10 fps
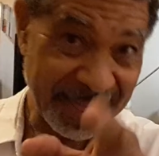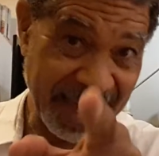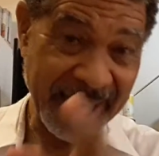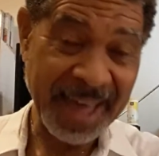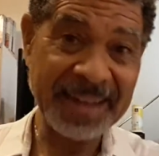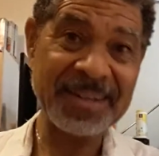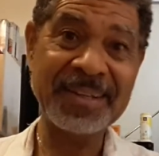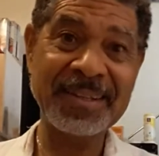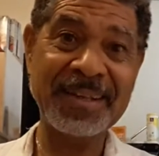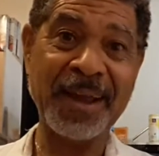that,
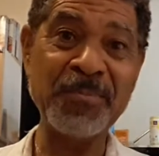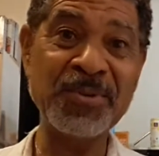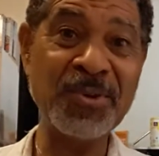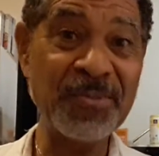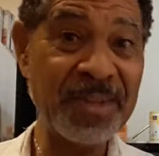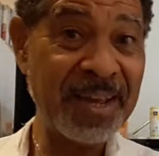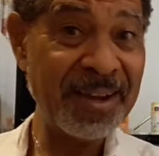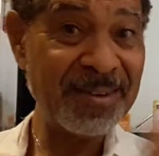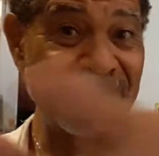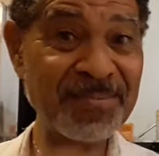that was over
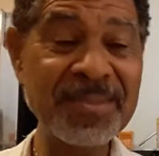there,